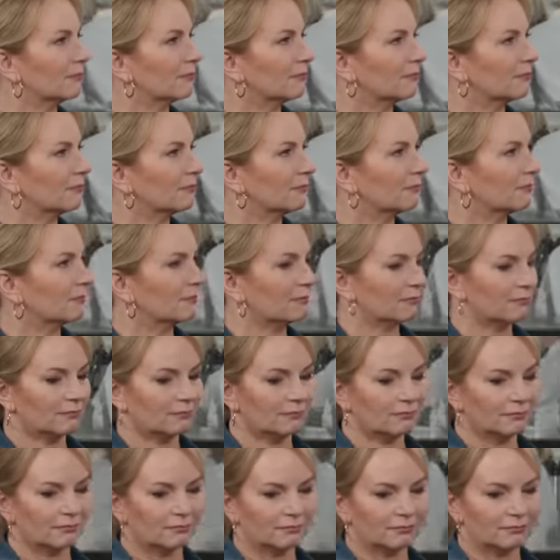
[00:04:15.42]

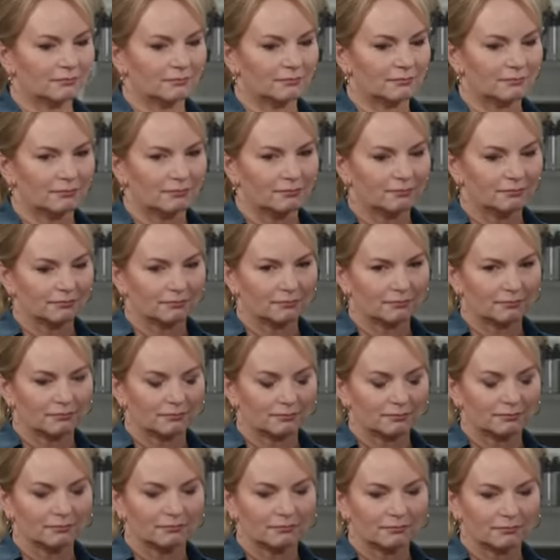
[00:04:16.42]

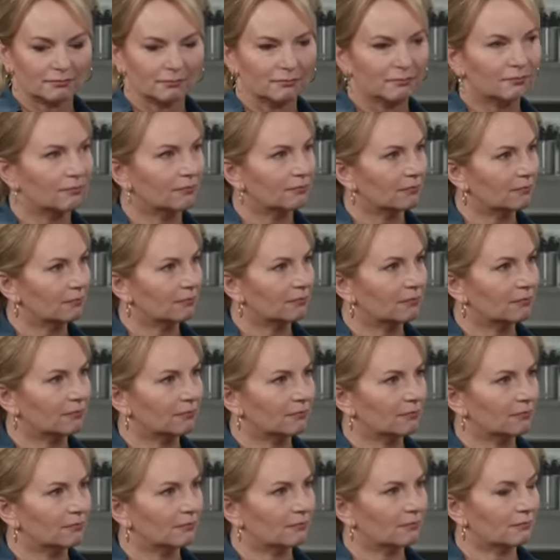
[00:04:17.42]

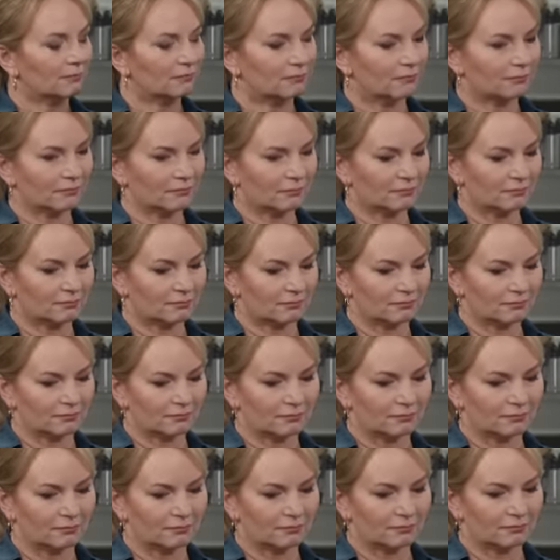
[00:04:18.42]

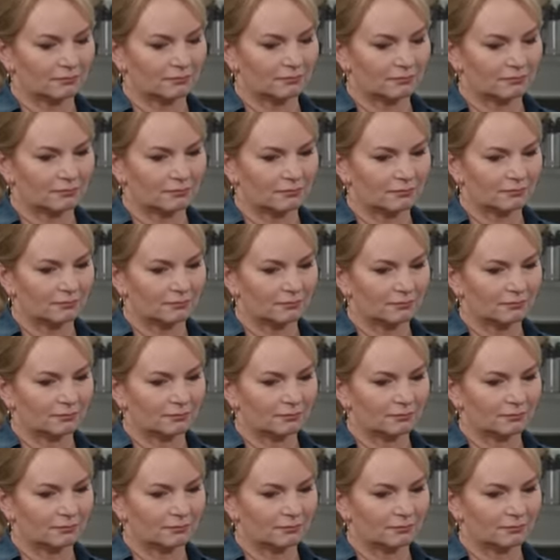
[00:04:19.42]
(not speaking)